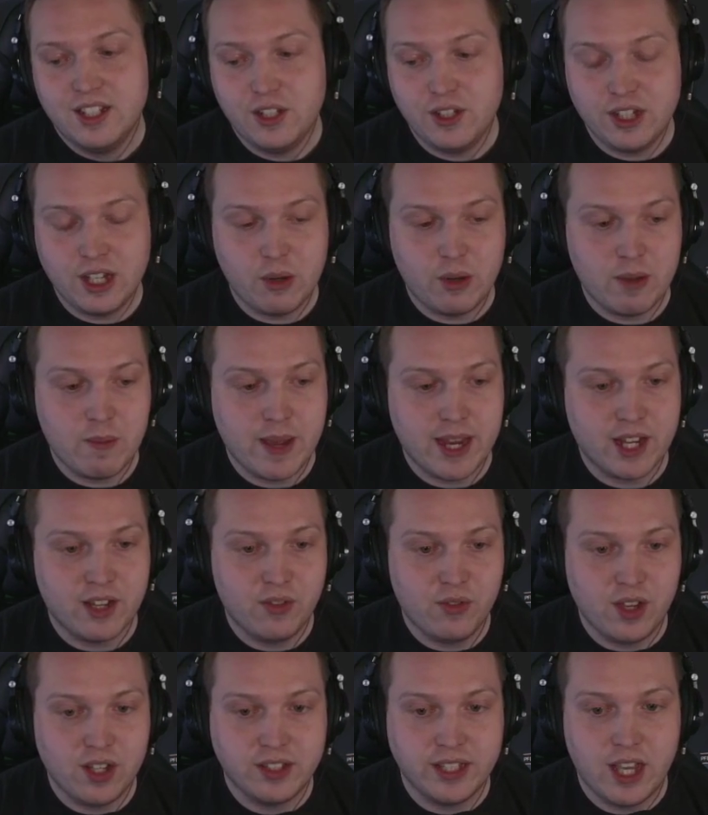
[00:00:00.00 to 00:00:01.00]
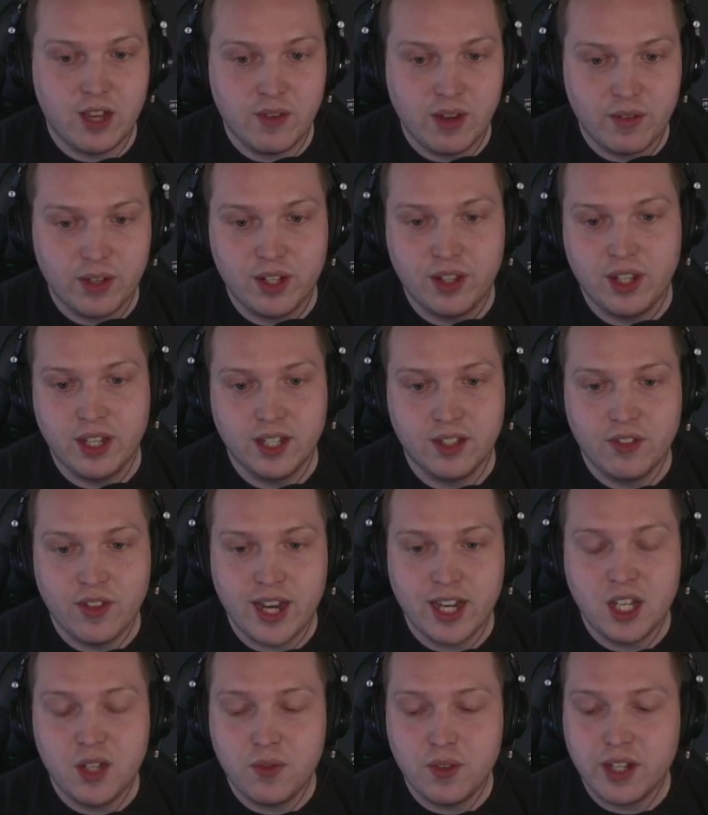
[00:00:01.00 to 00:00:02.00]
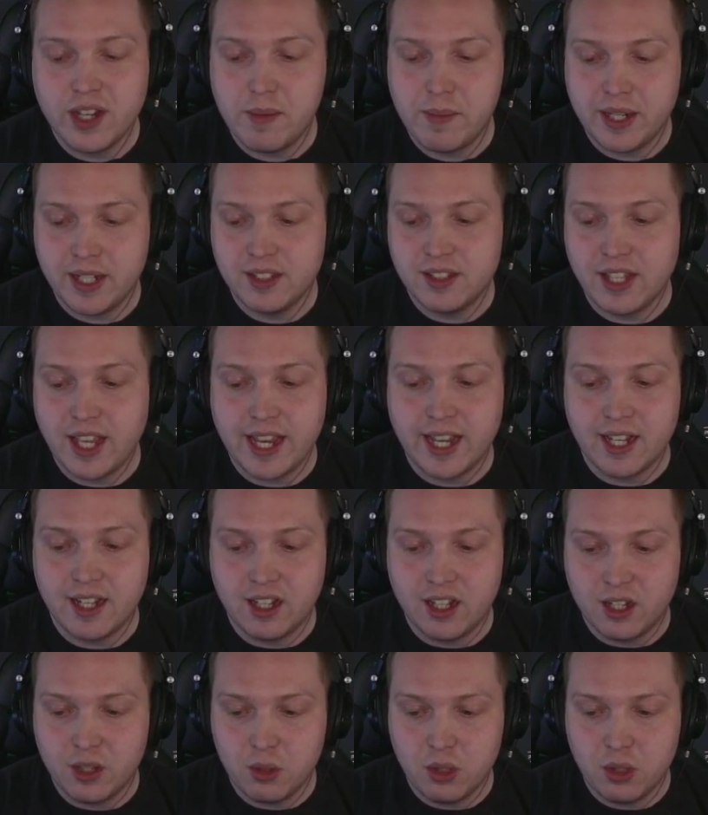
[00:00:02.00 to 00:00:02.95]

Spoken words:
You know I make a fuss out of everything. Thank you for coming and saying hello.